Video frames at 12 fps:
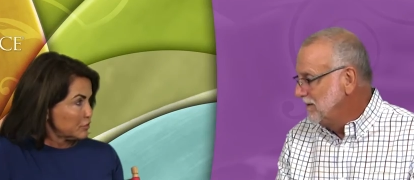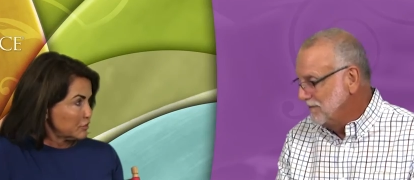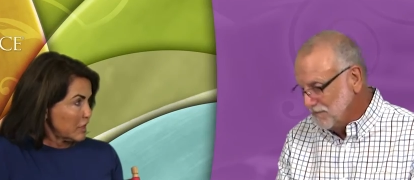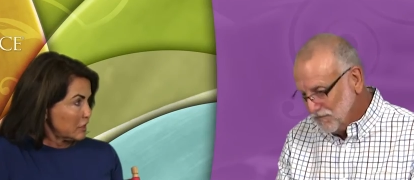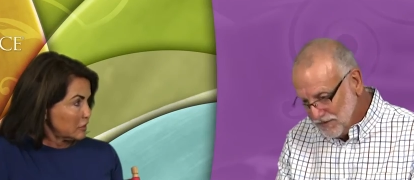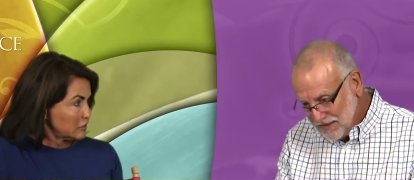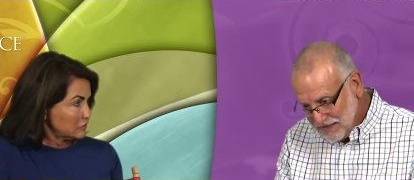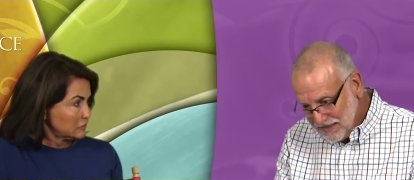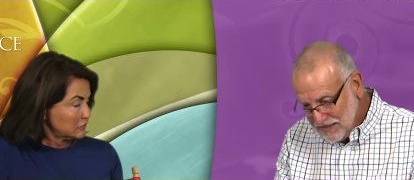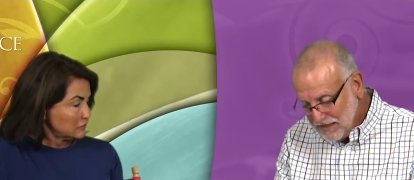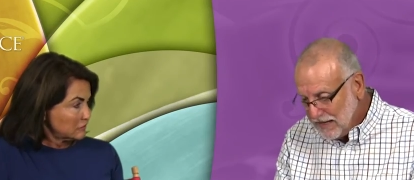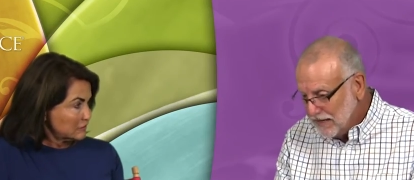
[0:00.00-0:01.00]
Speaker 1: you're younger.
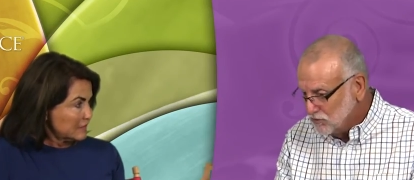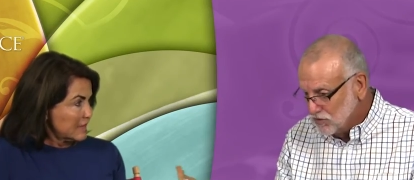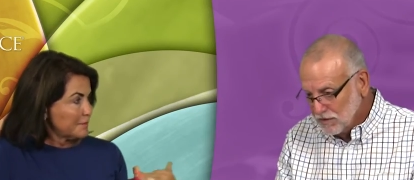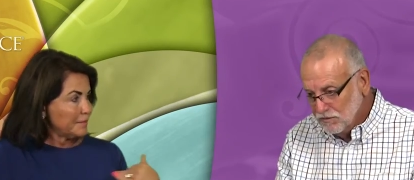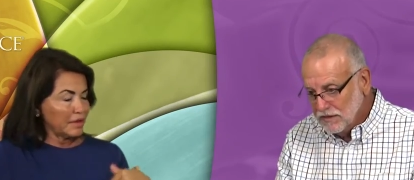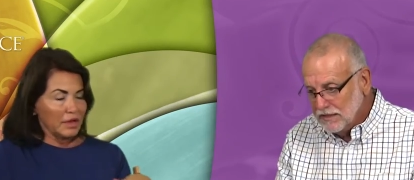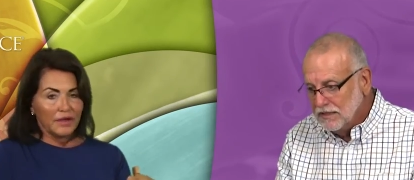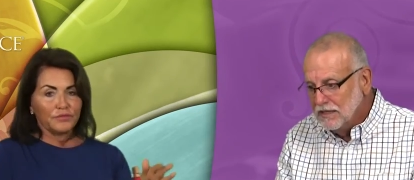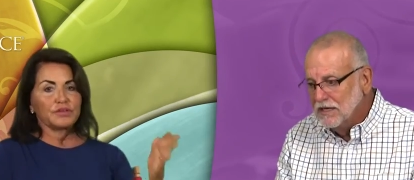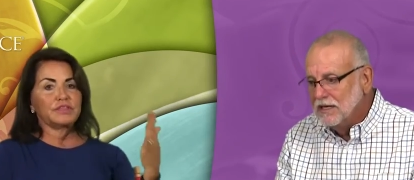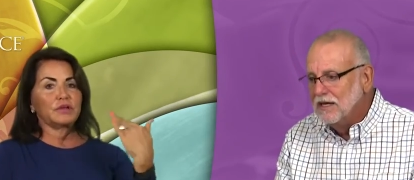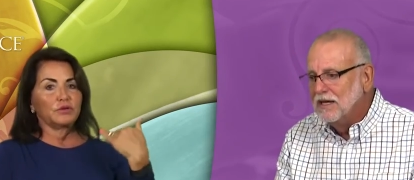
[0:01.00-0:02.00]
It, absolutely.
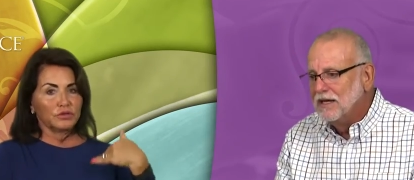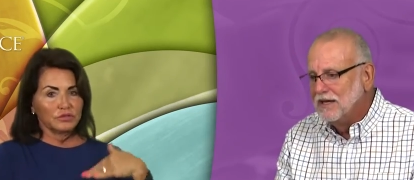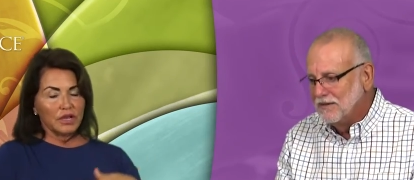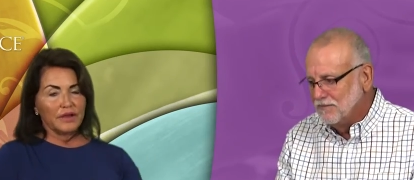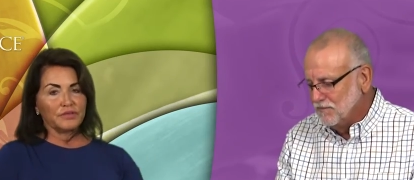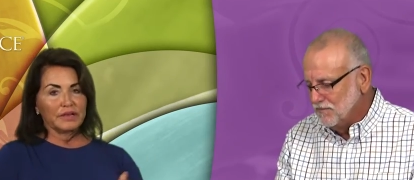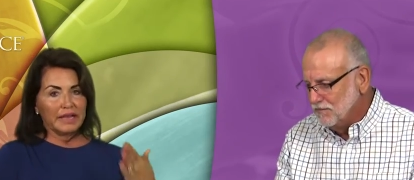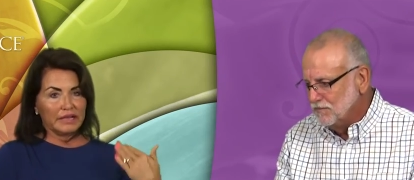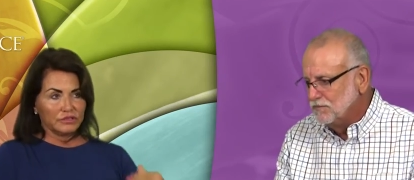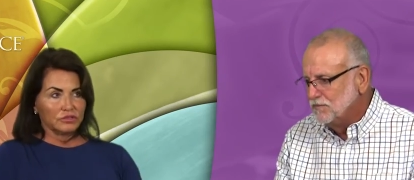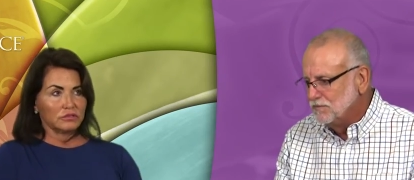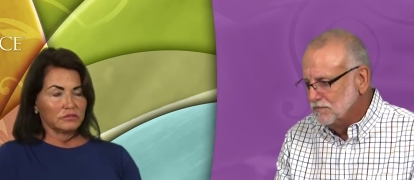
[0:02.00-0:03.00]
Everything grows, every
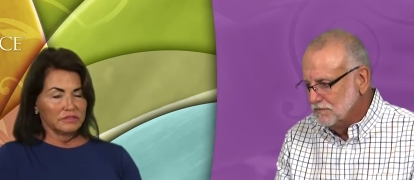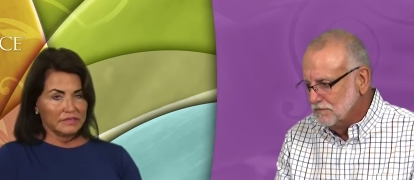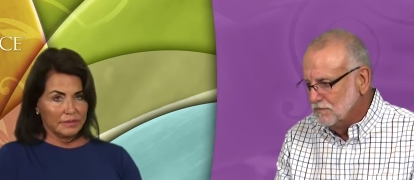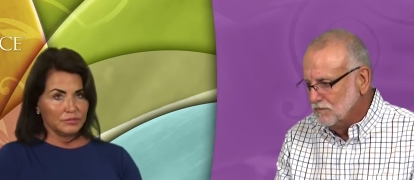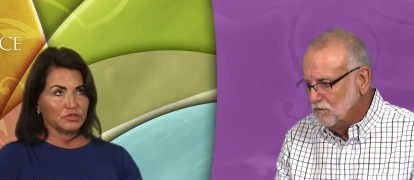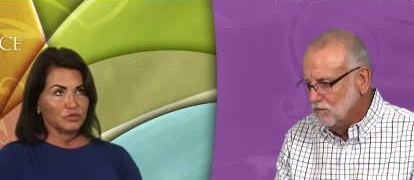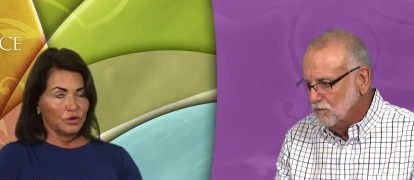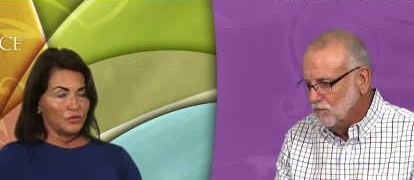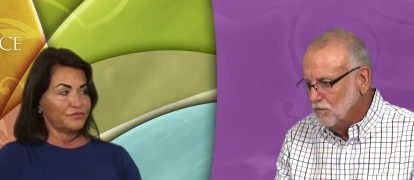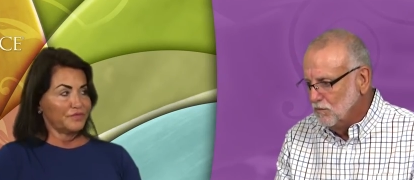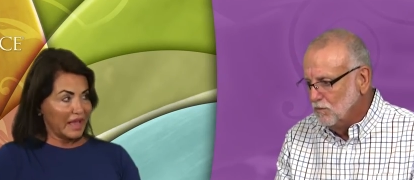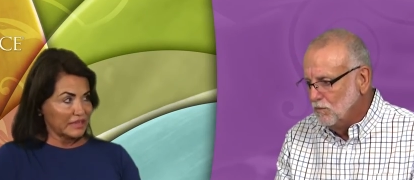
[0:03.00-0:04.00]
cancer seems to grow
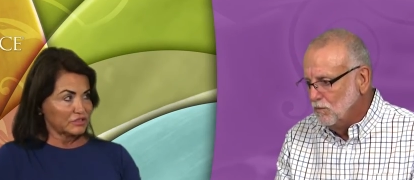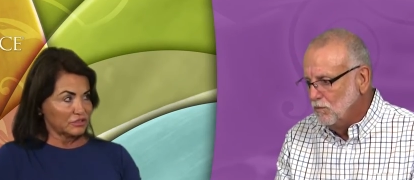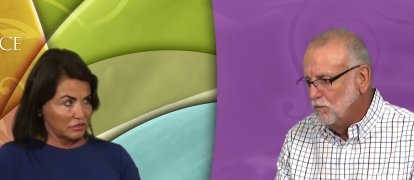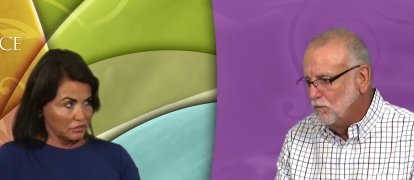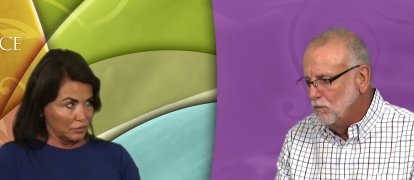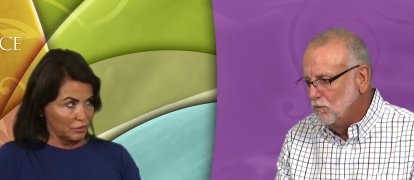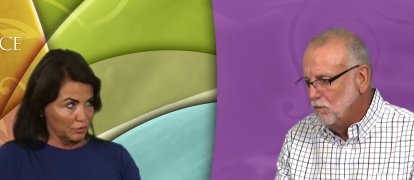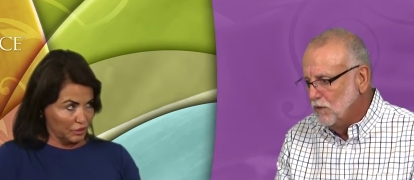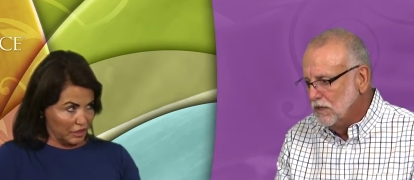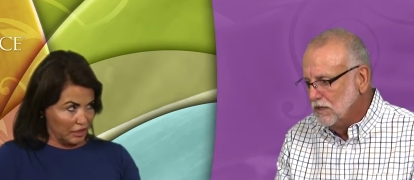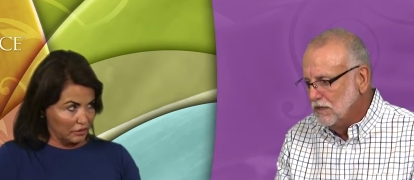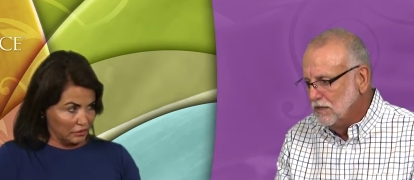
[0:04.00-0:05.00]
faster when we're
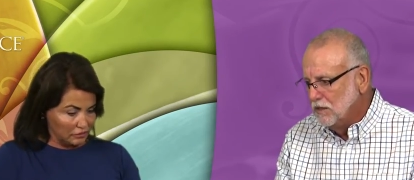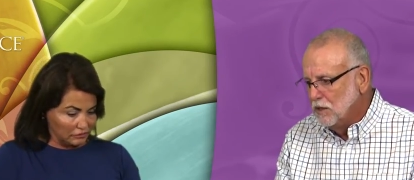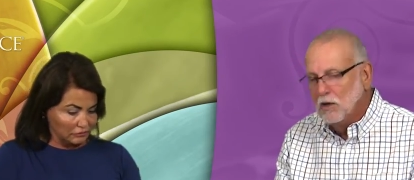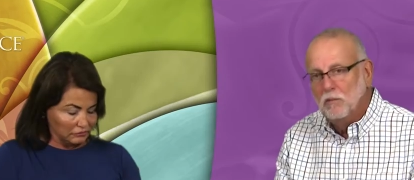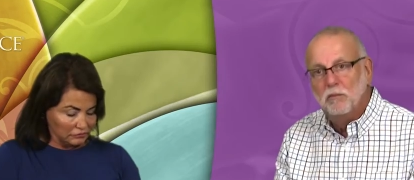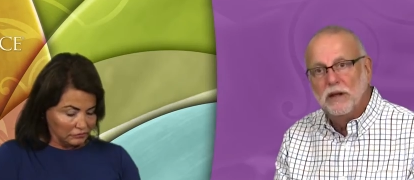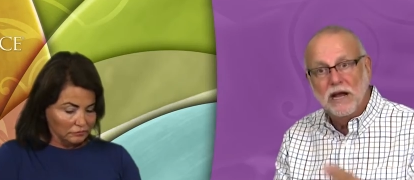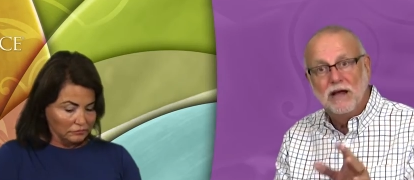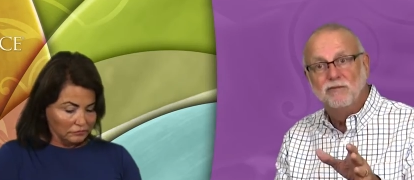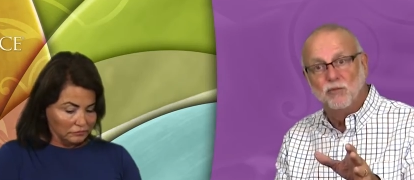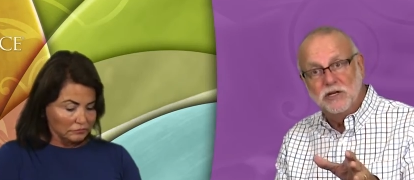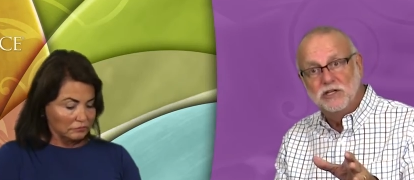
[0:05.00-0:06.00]
younger.
Speaker 2: But
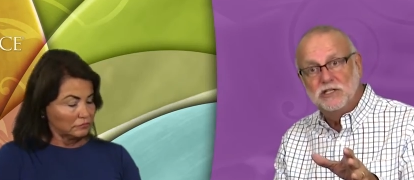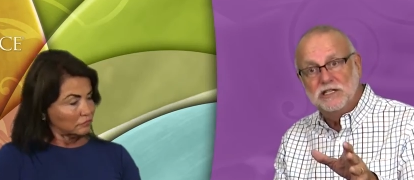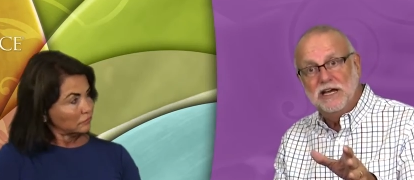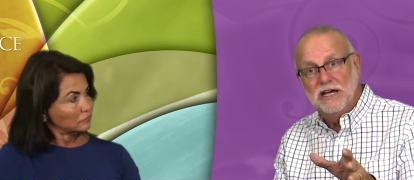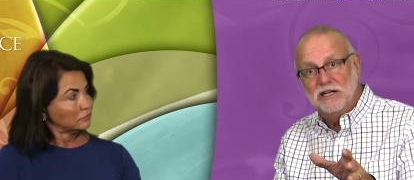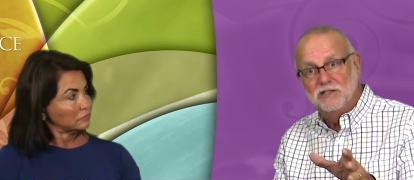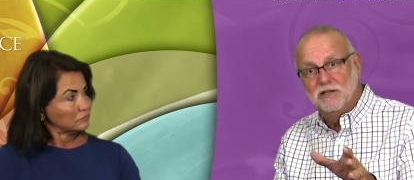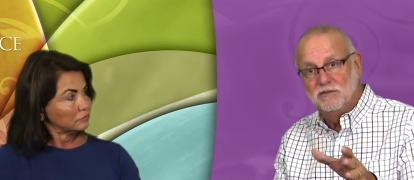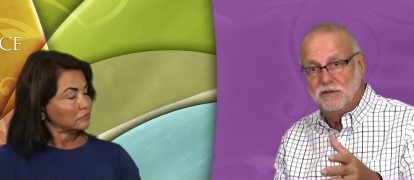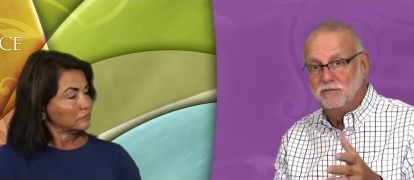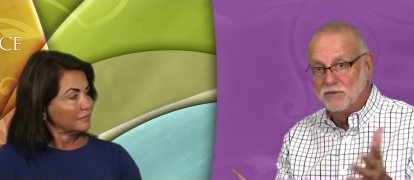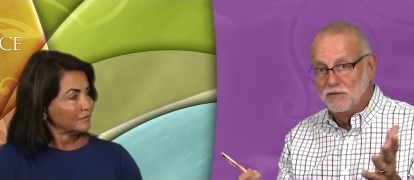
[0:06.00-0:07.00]
I've reached the age,
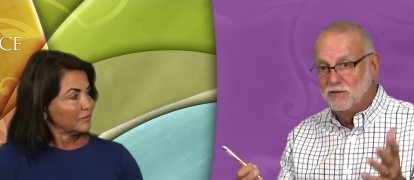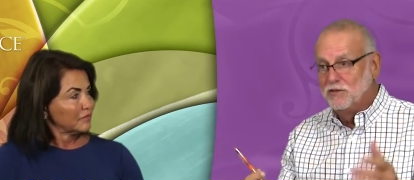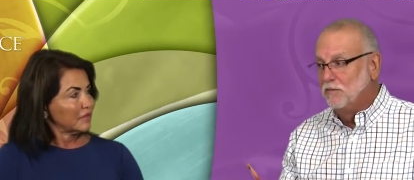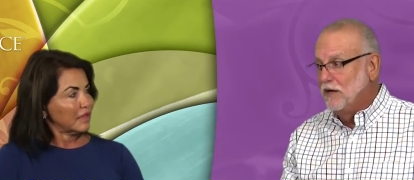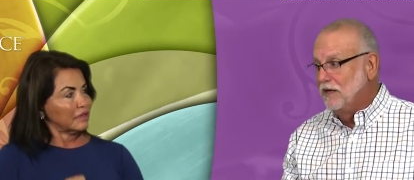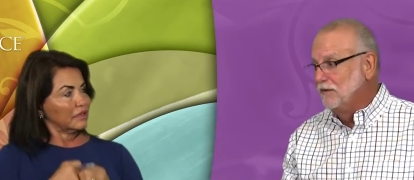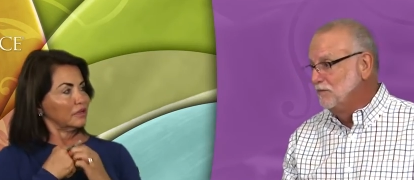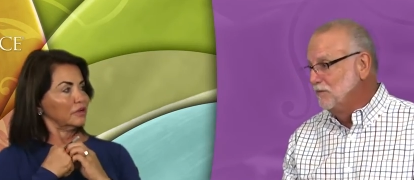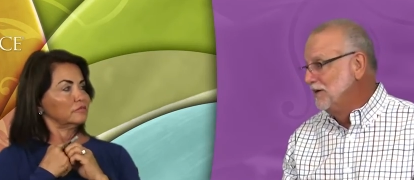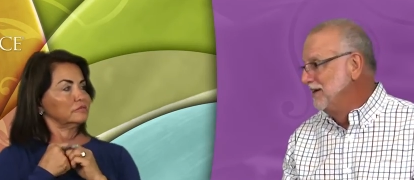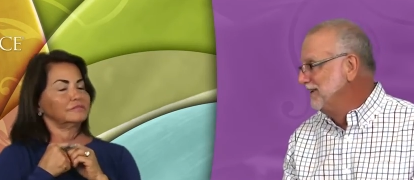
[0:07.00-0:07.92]
and to Lucky my,